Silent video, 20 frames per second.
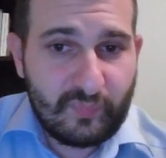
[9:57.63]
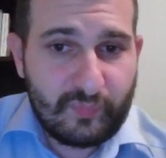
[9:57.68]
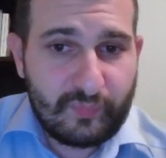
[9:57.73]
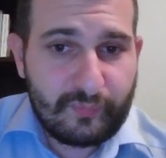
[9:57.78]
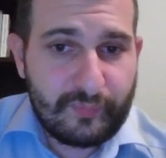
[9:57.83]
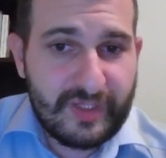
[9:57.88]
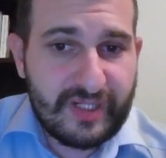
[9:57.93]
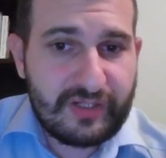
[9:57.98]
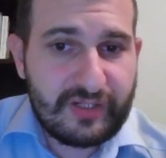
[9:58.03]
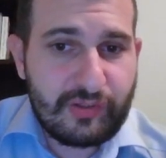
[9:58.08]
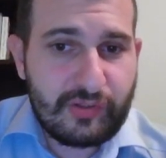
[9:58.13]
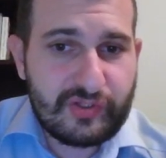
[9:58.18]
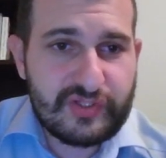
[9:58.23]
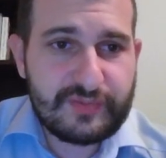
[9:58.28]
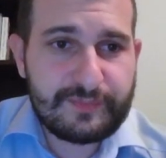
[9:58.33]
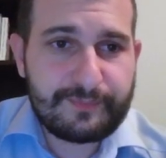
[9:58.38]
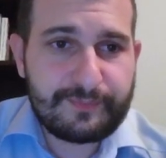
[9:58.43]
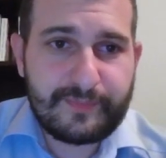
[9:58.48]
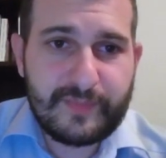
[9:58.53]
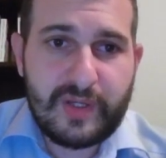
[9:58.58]
because
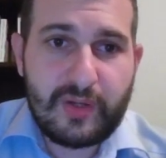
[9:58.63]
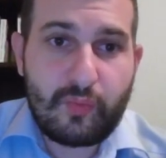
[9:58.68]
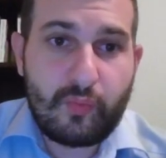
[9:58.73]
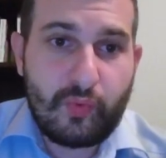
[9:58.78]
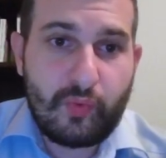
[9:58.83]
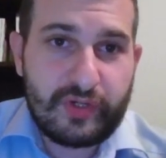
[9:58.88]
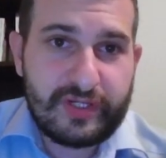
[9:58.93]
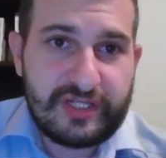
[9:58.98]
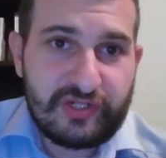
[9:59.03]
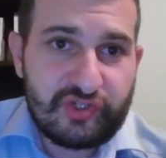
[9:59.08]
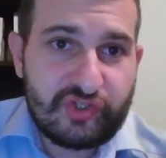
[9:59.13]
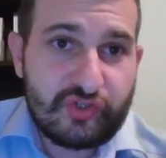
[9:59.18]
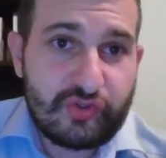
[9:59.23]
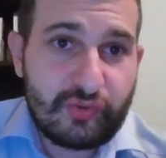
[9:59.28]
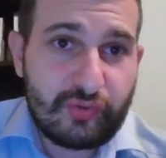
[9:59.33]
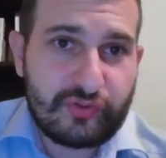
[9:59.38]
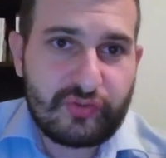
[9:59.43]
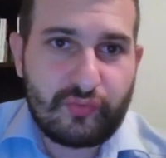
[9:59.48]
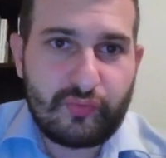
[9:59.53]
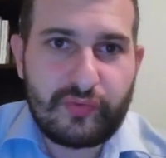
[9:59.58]
what he
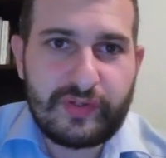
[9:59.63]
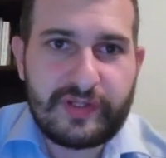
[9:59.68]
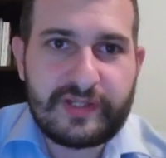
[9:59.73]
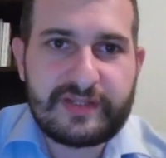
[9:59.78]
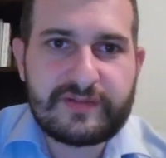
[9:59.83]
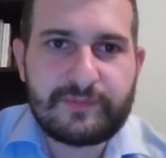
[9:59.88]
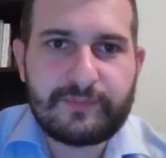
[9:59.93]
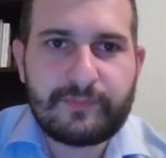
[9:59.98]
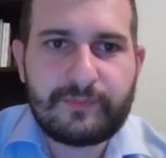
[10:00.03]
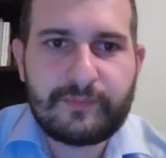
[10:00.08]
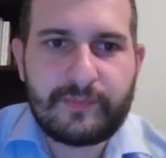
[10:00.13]
should do is